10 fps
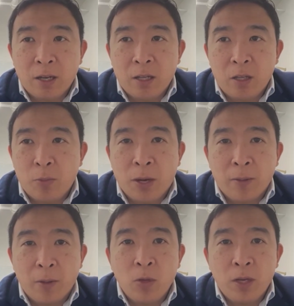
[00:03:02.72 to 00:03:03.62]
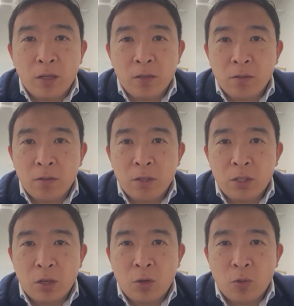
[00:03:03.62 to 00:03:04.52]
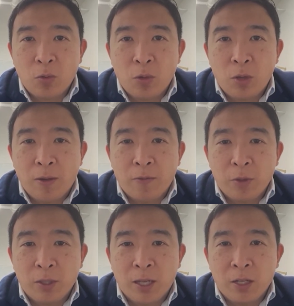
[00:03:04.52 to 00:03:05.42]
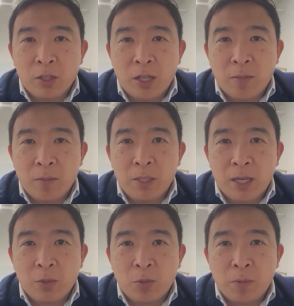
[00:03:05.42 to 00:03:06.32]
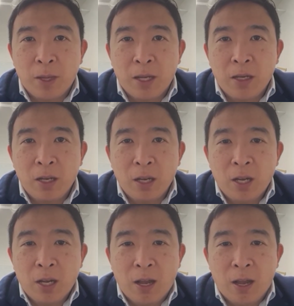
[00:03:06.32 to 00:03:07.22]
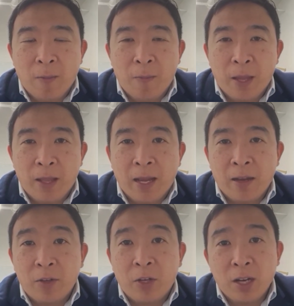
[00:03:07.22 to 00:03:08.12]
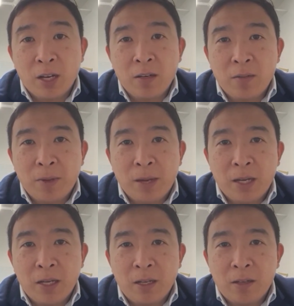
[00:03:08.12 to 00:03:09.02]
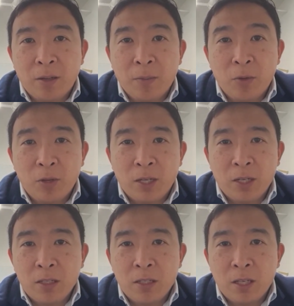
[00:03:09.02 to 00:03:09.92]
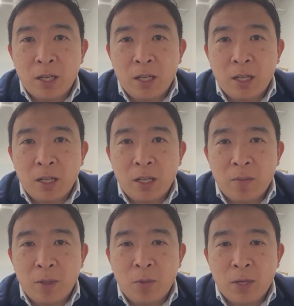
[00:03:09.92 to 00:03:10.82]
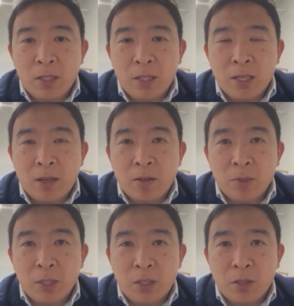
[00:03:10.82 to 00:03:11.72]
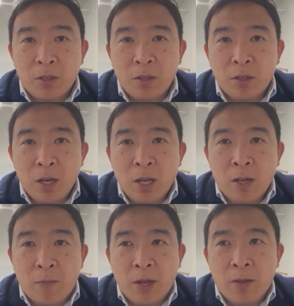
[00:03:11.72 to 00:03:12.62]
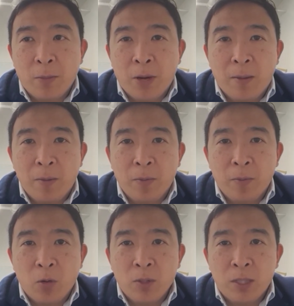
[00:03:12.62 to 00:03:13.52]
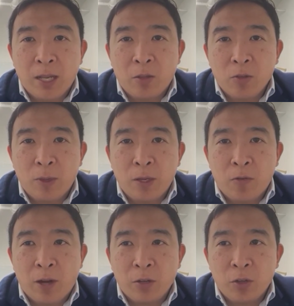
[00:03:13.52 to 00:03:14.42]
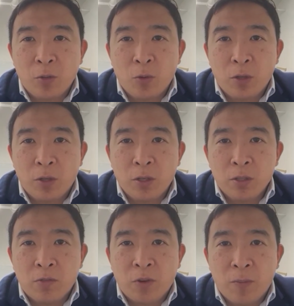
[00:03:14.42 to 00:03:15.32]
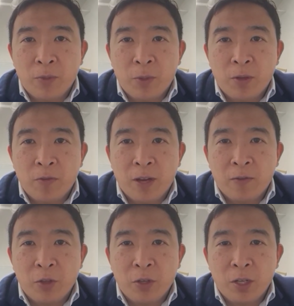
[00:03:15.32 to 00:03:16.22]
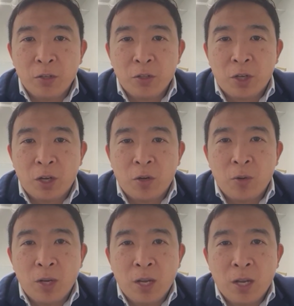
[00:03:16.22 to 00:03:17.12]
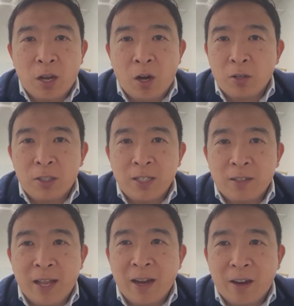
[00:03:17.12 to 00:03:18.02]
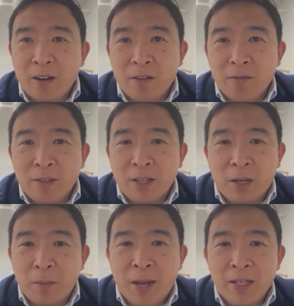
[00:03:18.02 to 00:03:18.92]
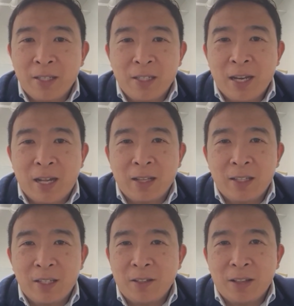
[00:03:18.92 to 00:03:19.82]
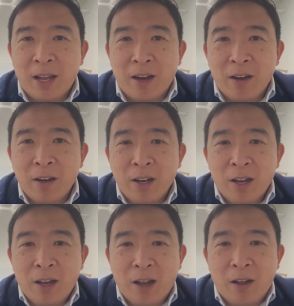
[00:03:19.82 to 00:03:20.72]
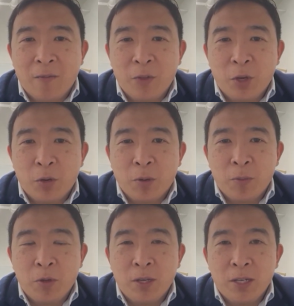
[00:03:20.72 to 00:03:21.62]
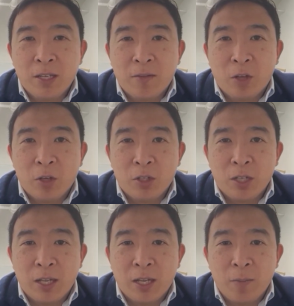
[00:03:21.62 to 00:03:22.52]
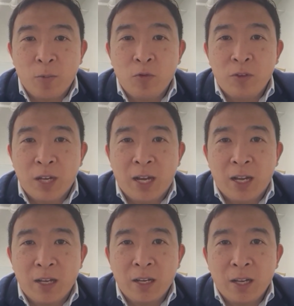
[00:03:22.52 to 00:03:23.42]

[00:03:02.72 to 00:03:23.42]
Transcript: you probably wouldn't. So you have to acknowledge that mistakes were made that have gutted many communities in the Midwest and the South in particular. The problem, though, is that those manufacturing workers from 25, 30 years ago aren't still there. The capacity is not still there. Communities have largely moved on.